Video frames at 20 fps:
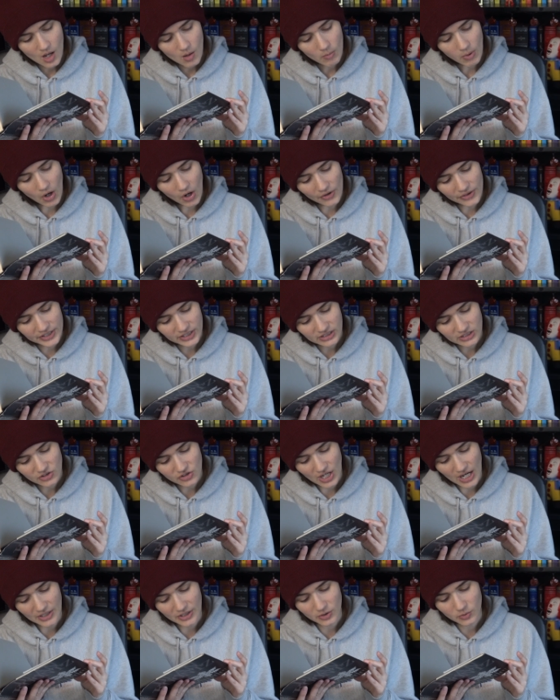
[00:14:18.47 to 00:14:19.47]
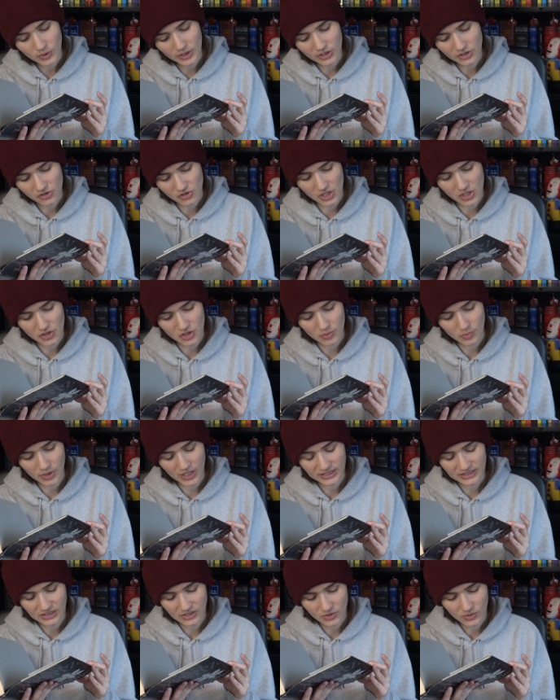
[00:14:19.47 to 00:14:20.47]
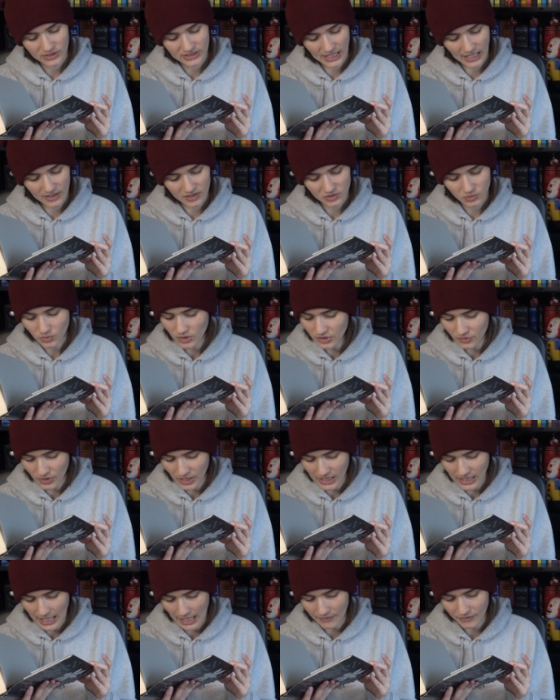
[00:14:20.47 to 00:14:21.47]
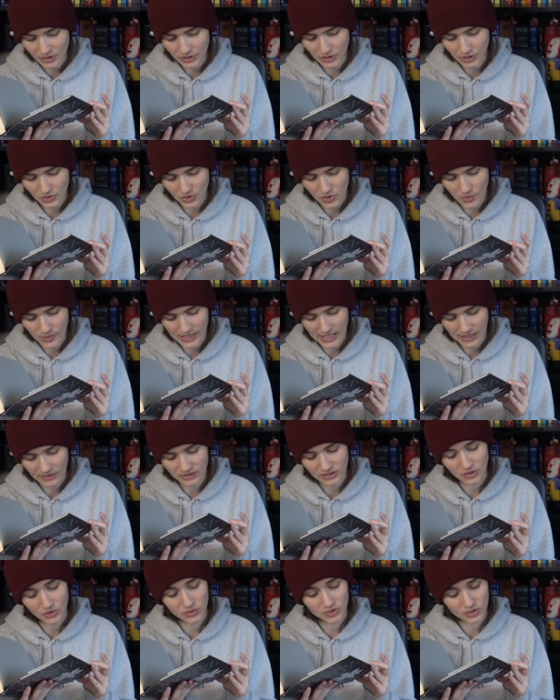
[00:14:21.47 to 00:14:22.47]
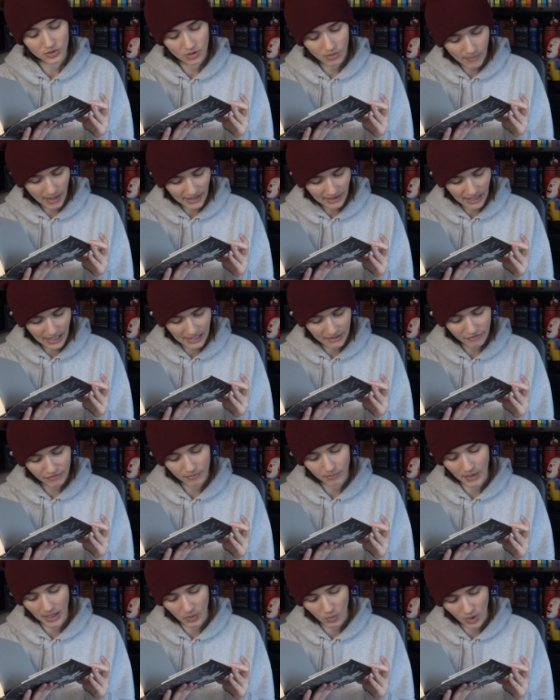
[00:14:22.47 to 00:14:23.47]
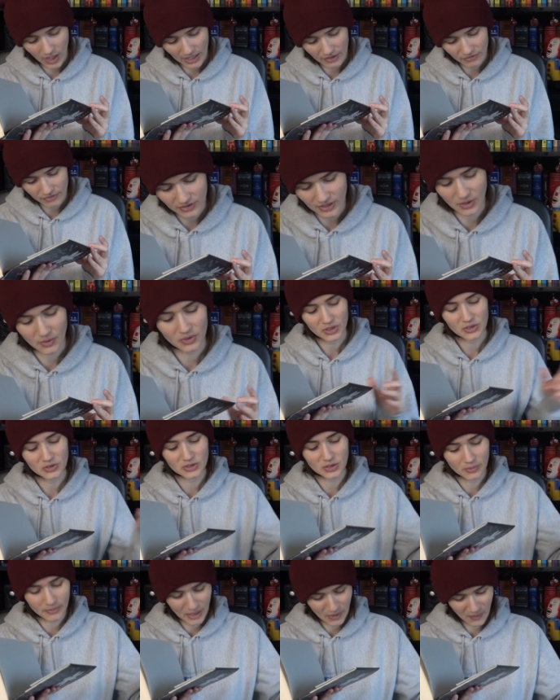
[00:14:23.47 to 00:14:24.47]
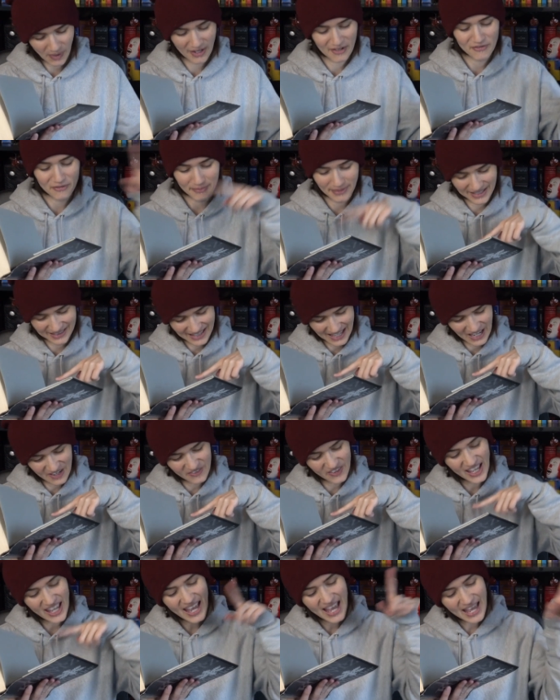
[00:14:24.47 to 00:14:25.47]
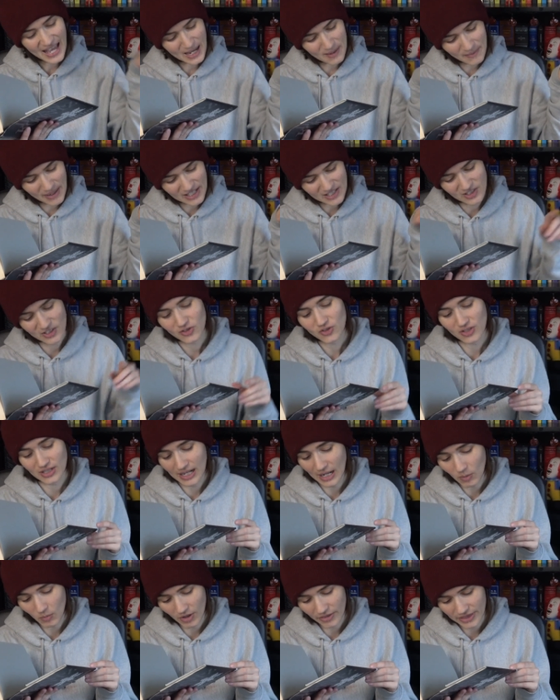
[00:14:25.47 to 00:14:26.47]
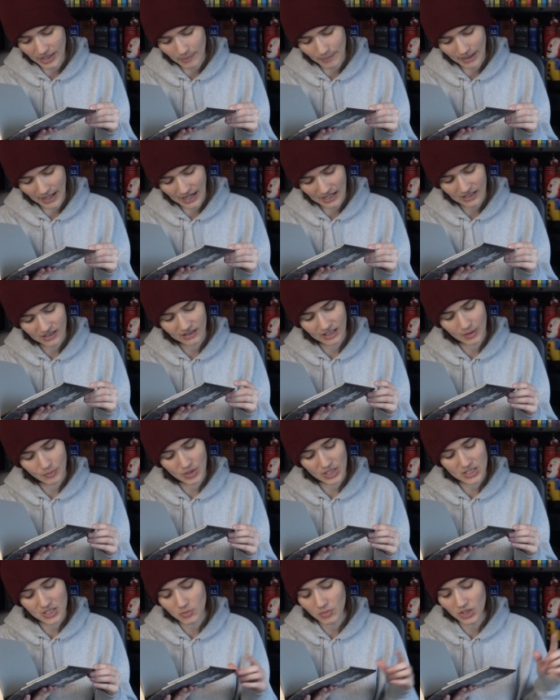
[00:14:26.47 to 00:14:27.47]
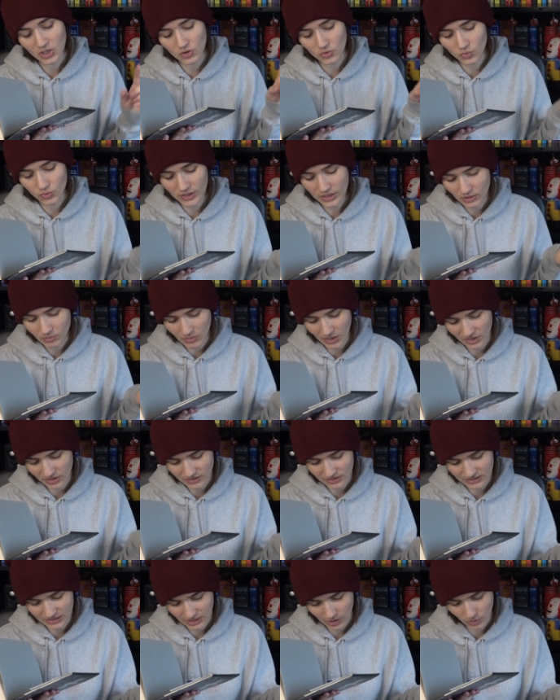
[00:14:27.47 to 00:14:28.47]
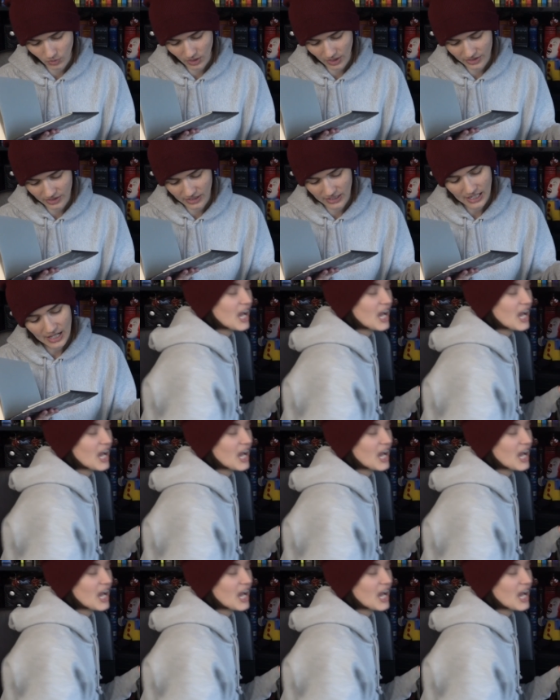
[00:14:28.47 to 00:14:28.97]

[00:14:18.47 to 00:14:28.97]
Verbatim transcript: But all this is shattered when a stranger breaks into his house one rainy afternoon to announce, you stole my life, my wife, no, you stole my wife, my life, and my children, I want them back, claiming to be the real Martin Stillwater.